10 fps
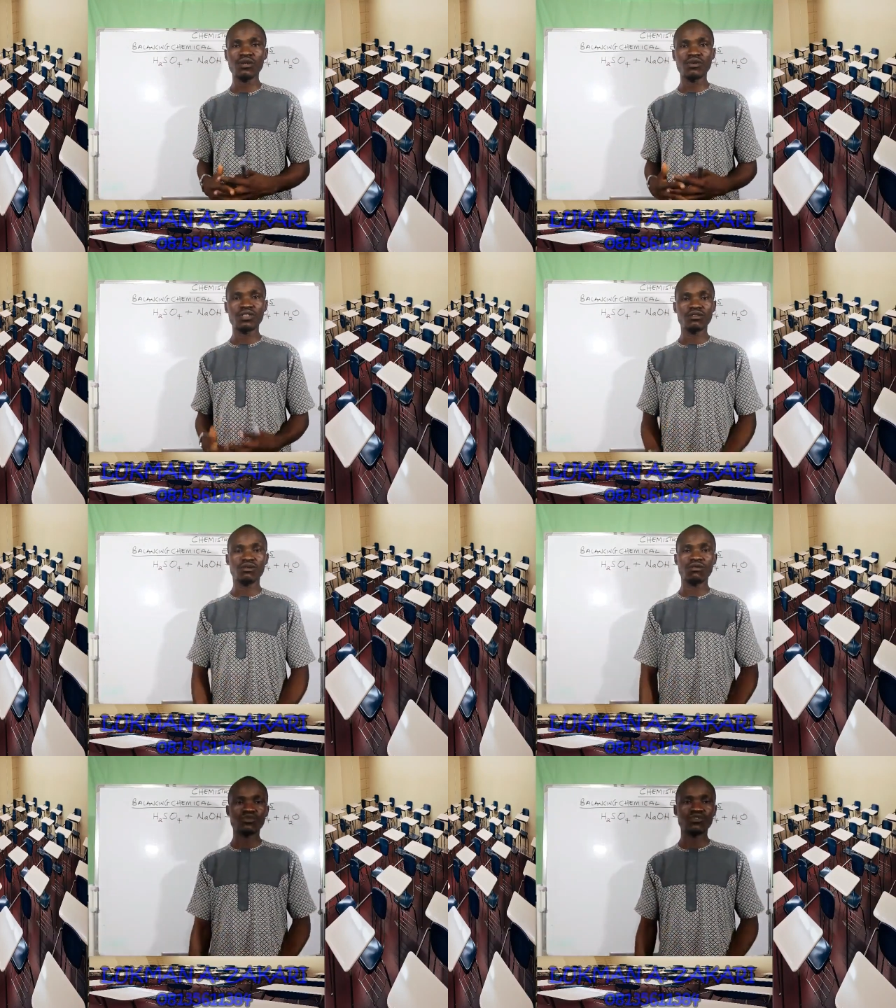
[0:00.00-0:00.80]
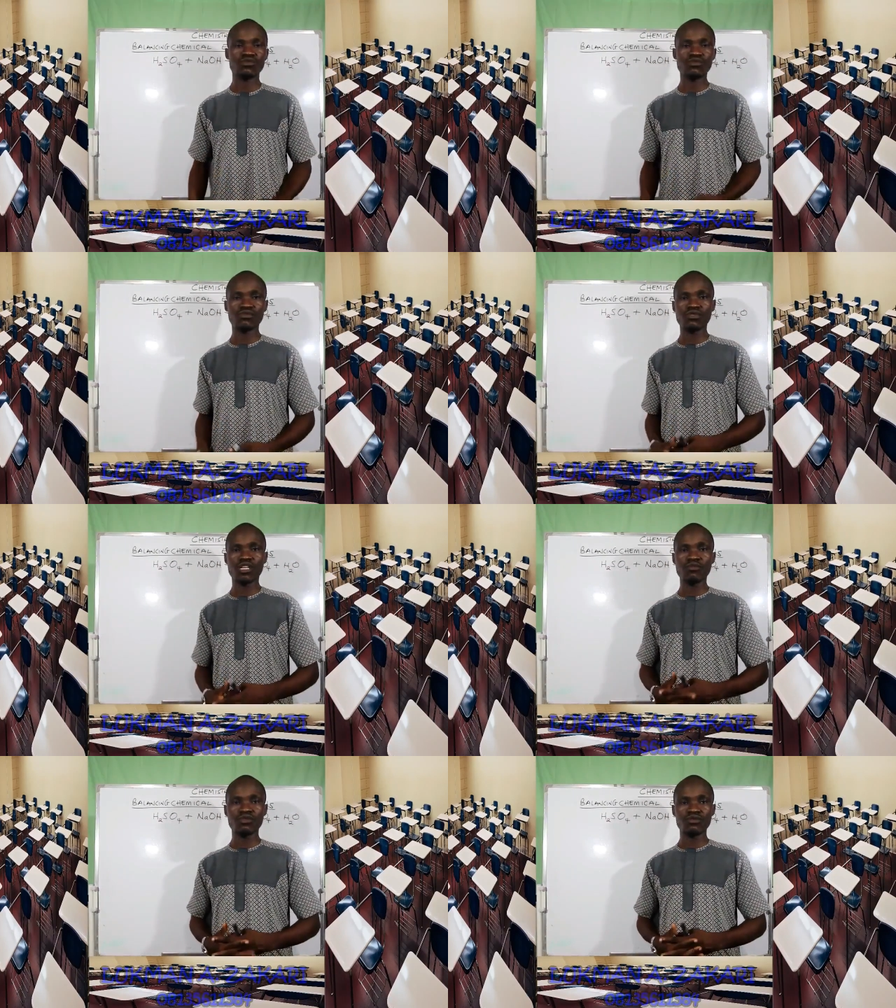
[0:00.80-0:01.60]
when it comes to
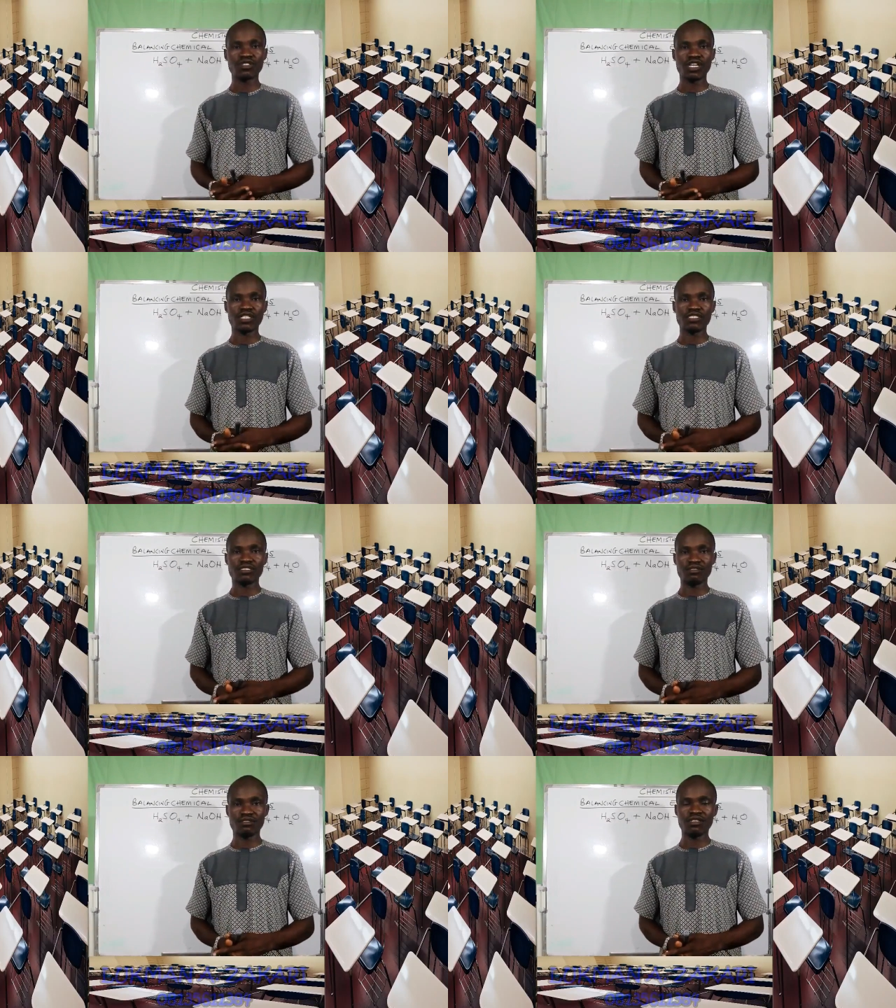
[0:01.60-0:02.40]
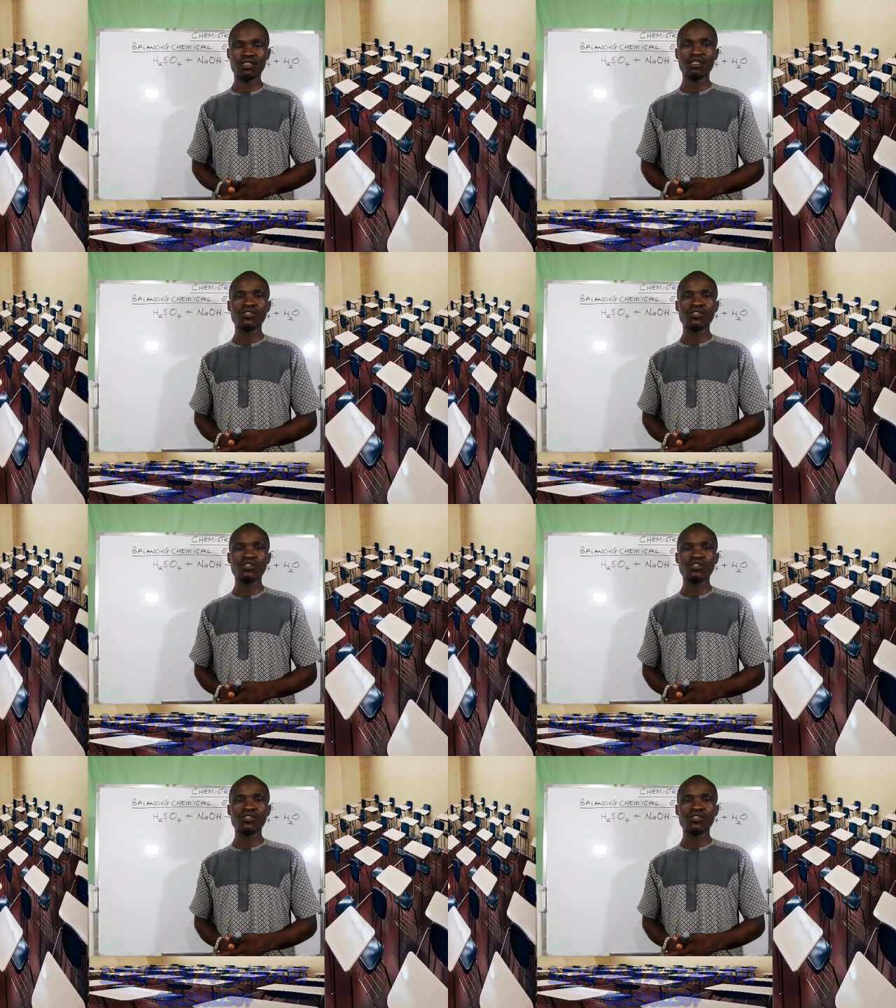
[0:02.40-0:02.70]
chemical reactions.